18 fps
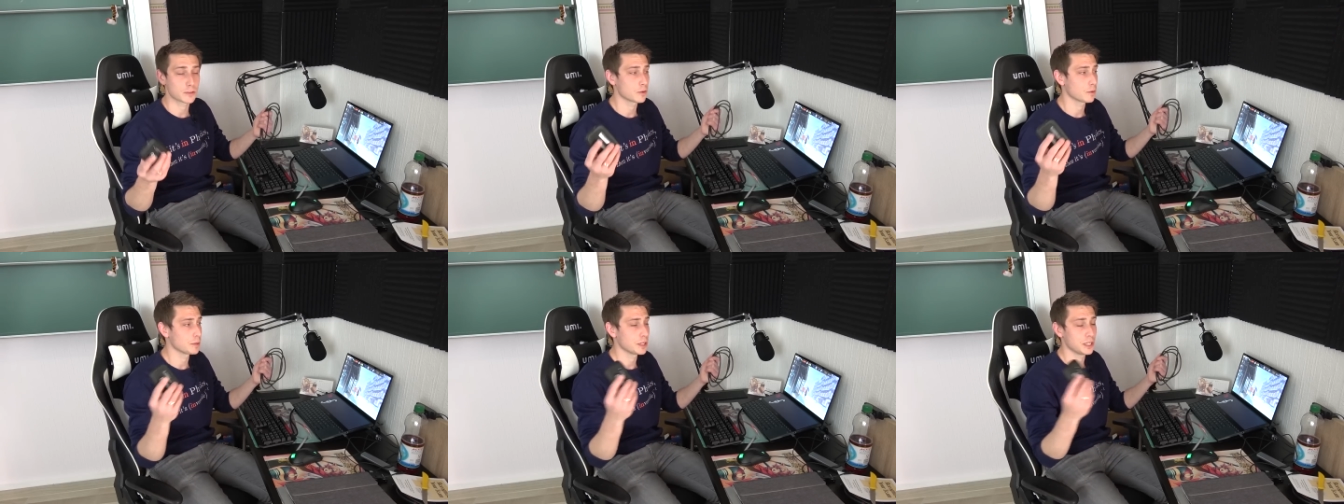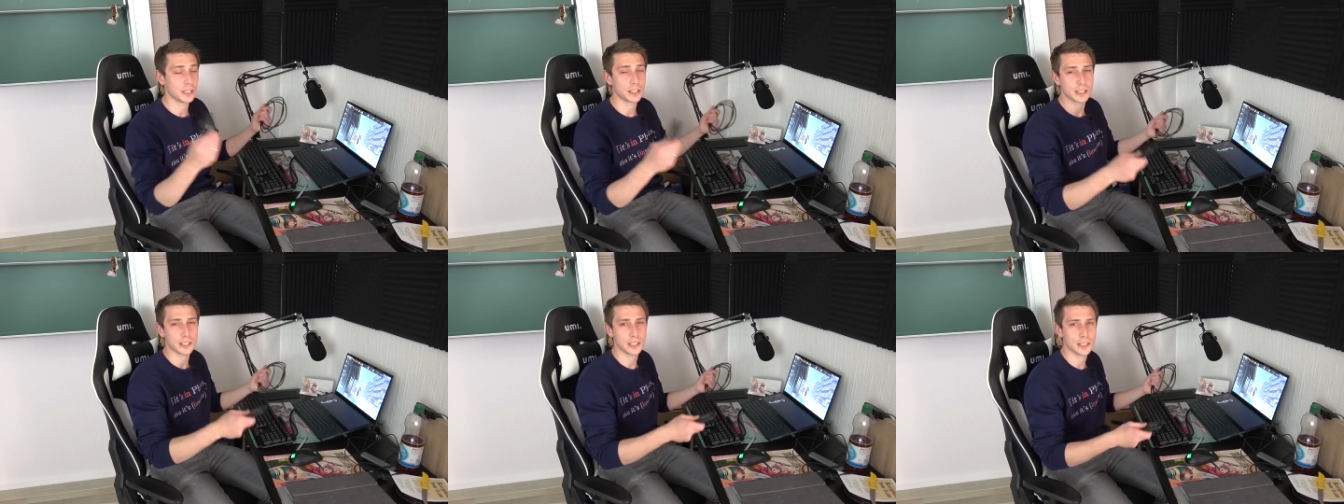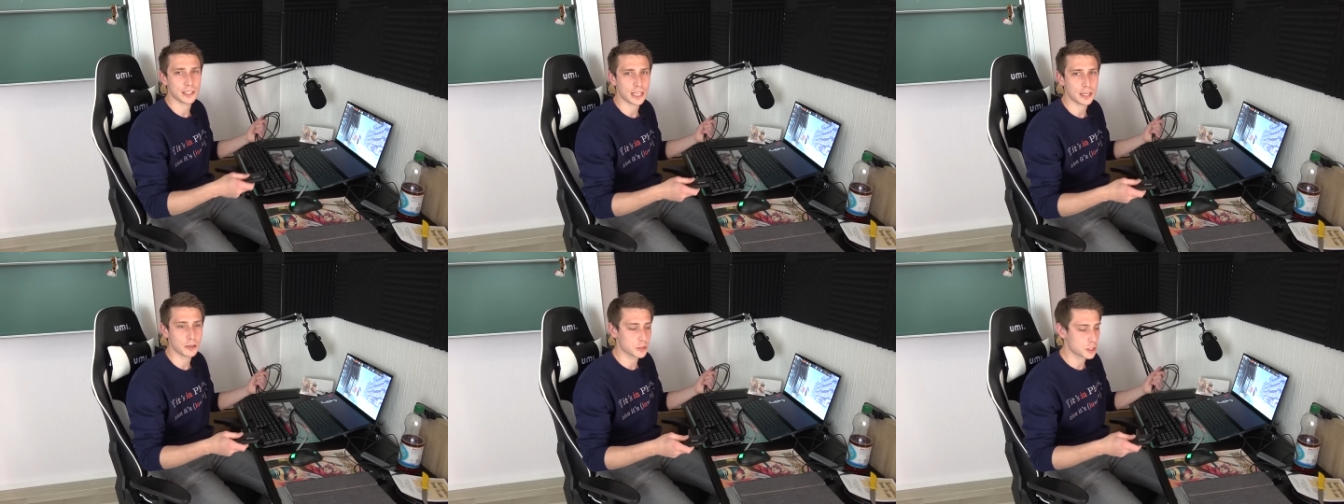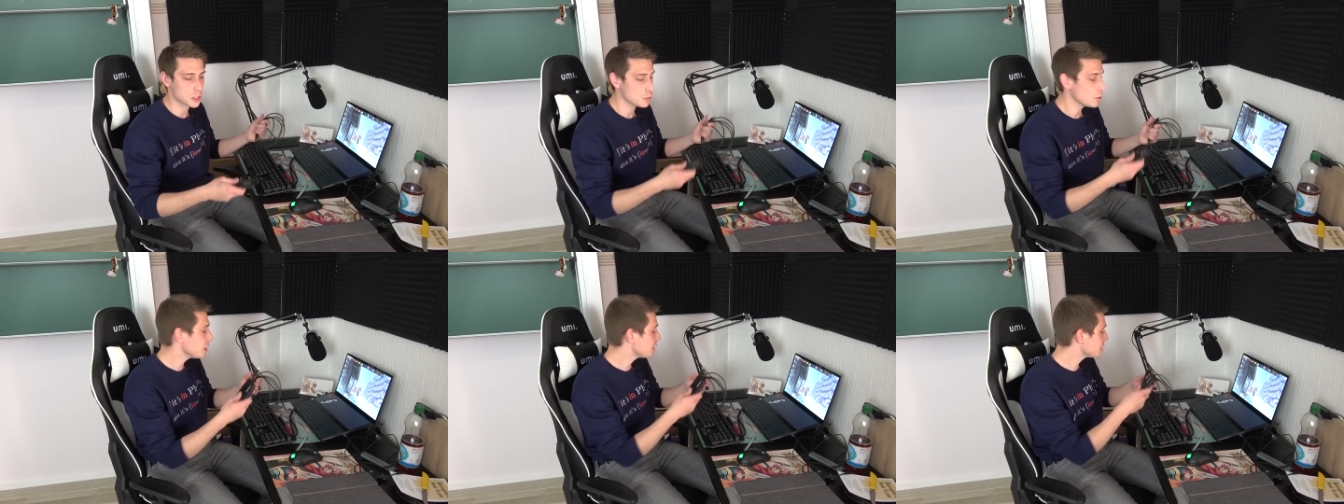from the Nintendo
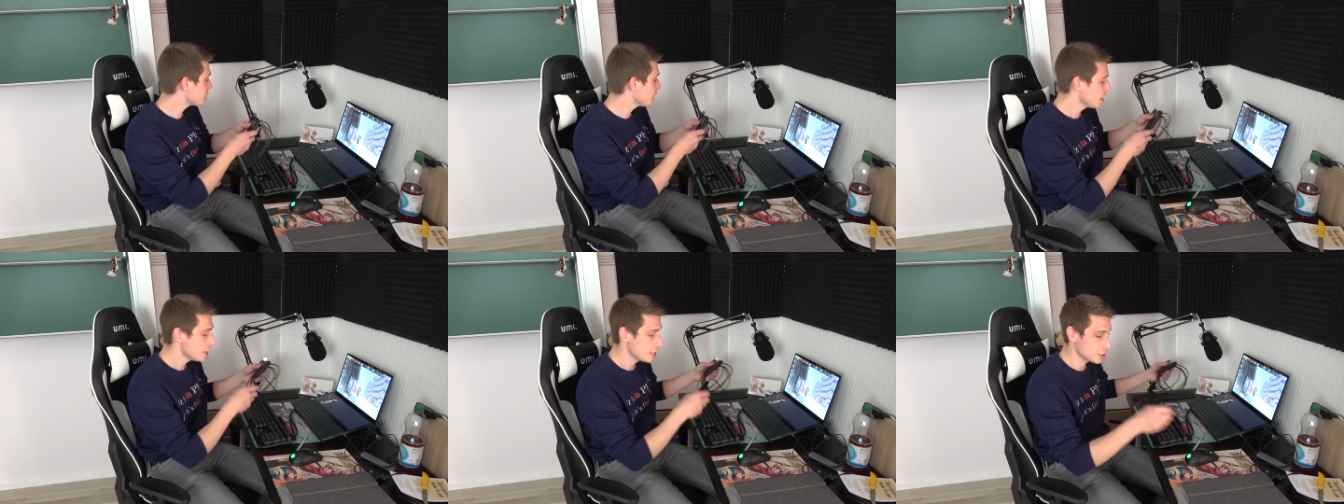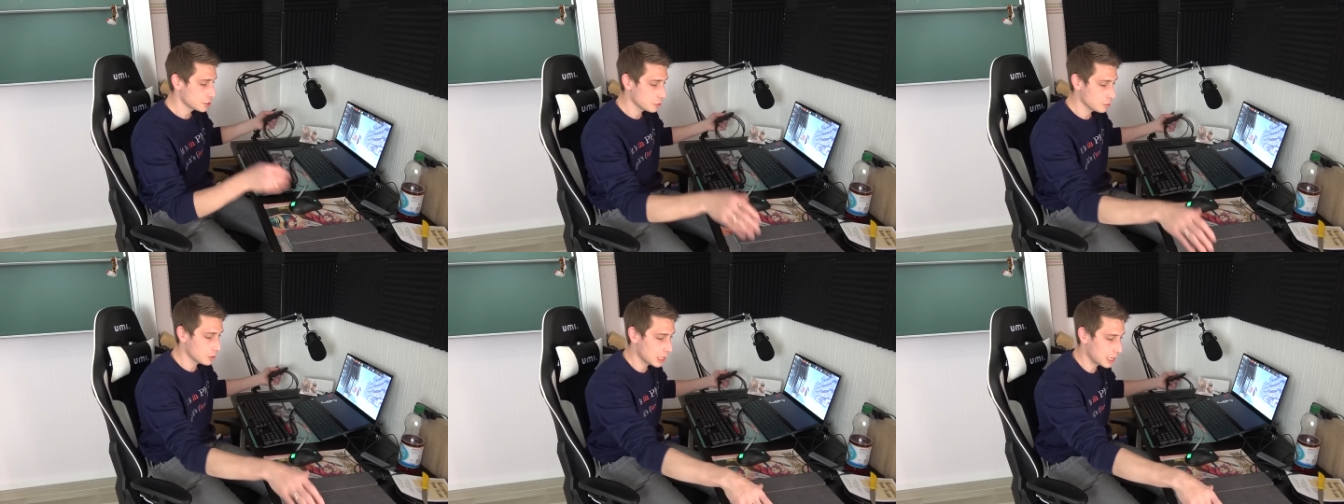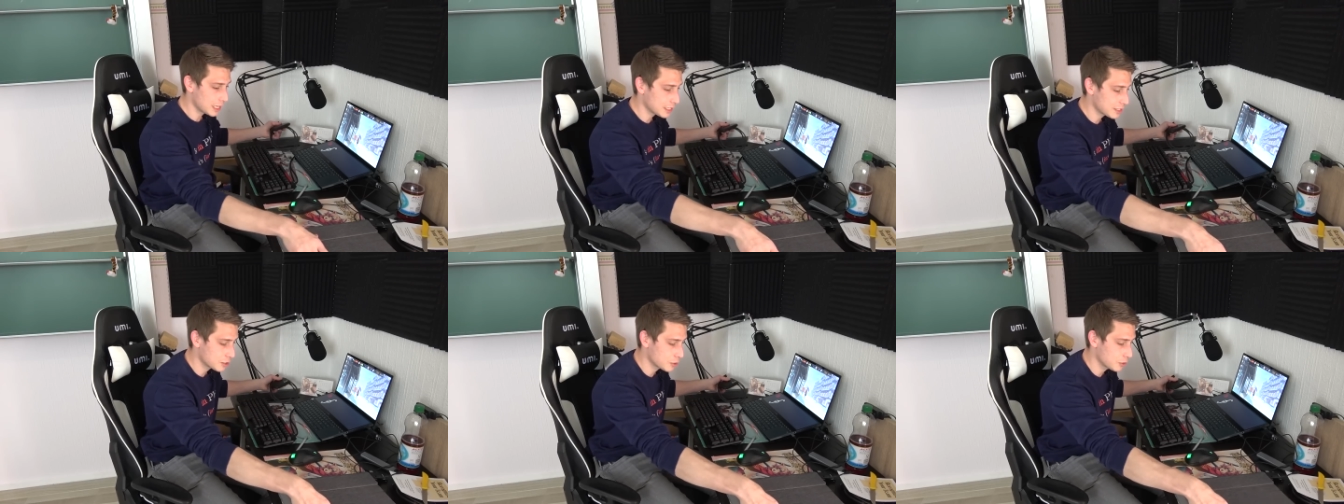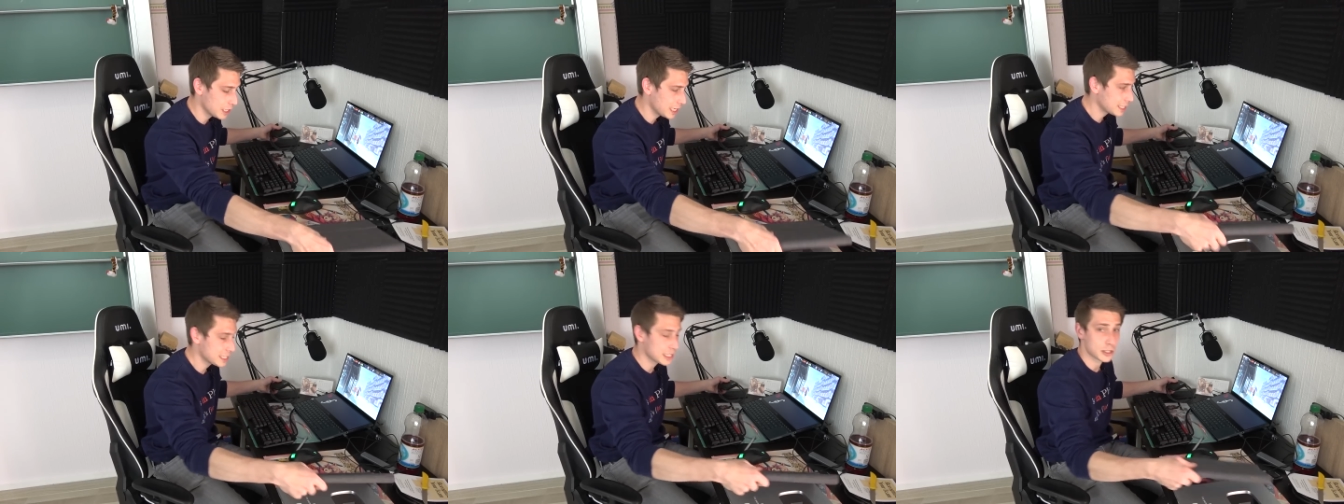Switch to like
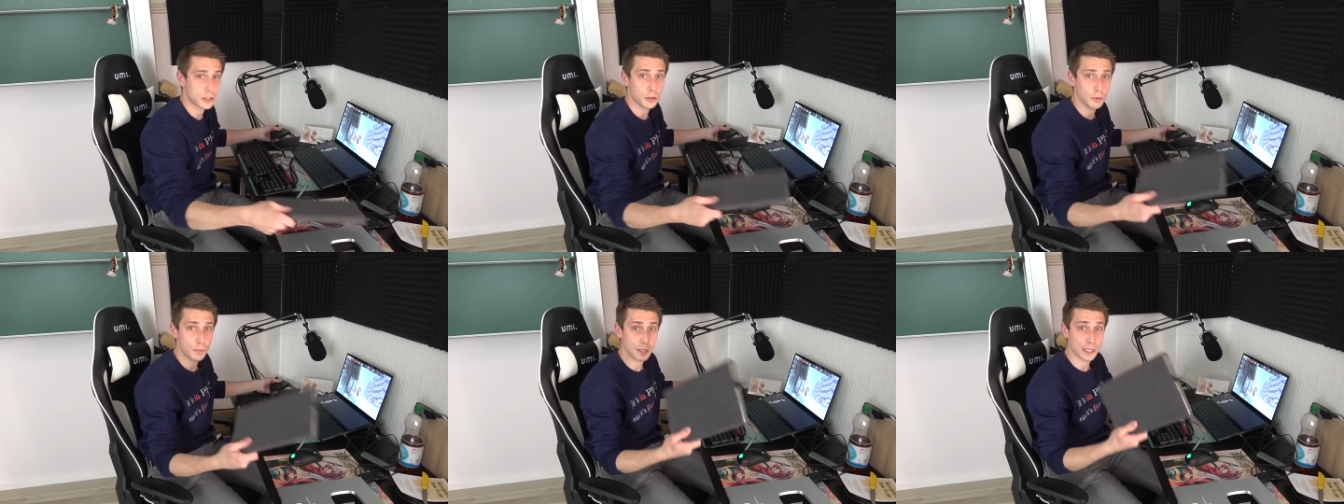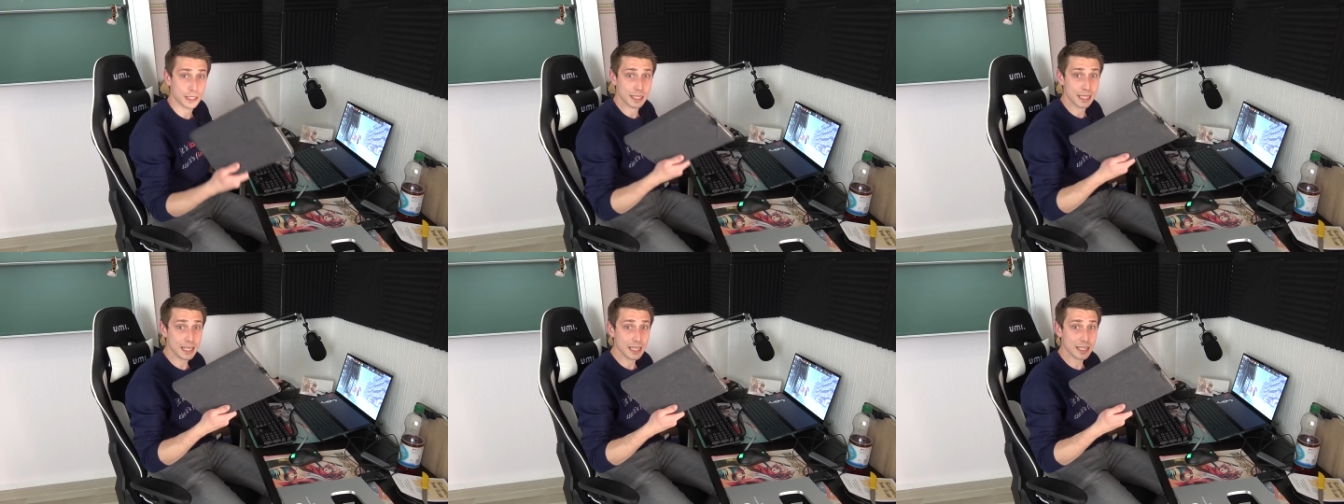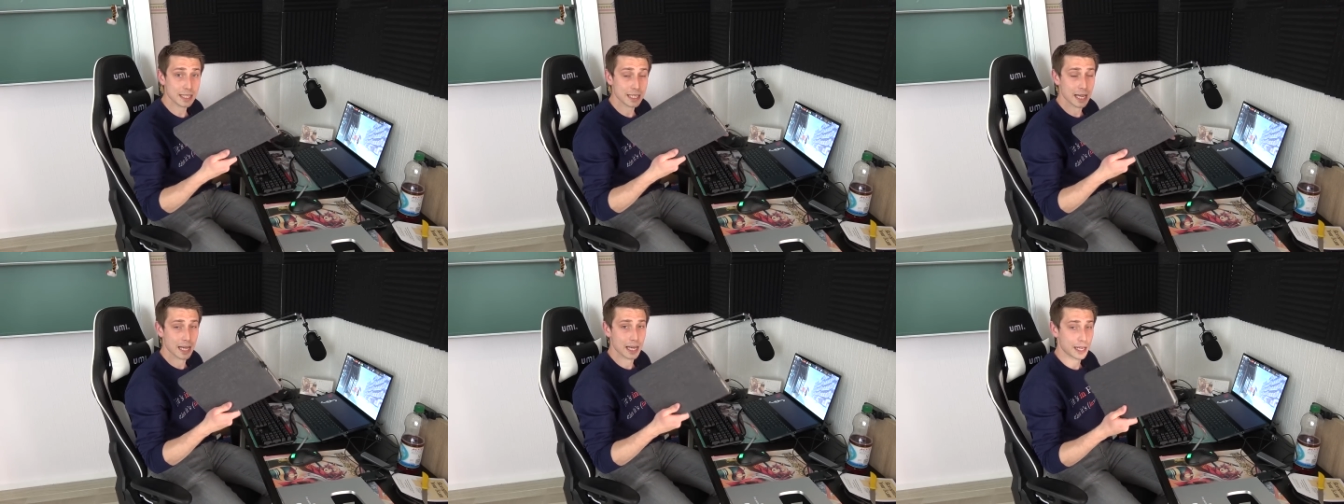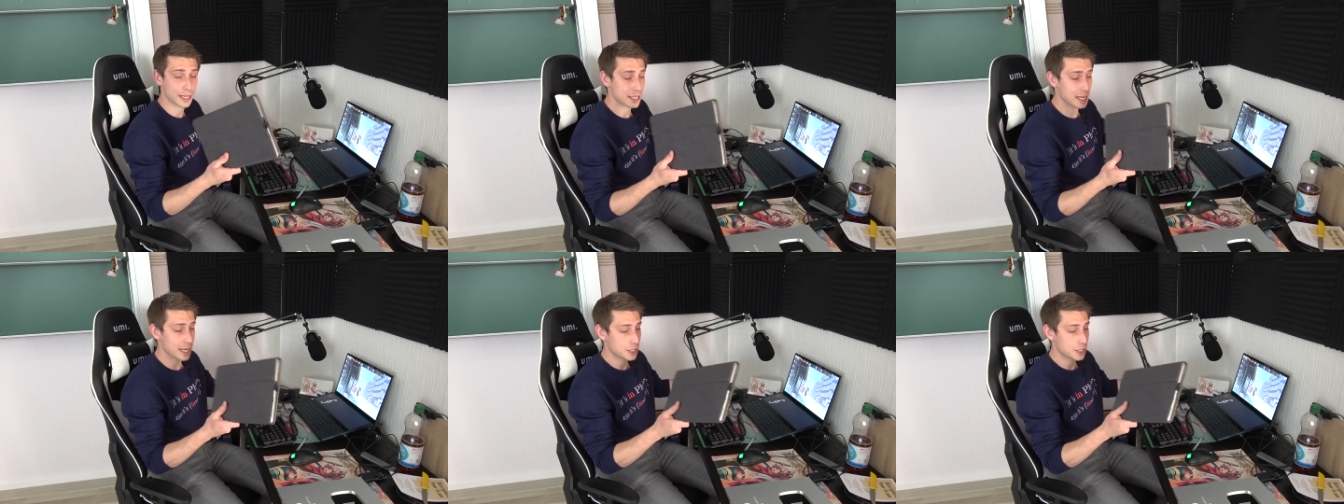connecting two PCs and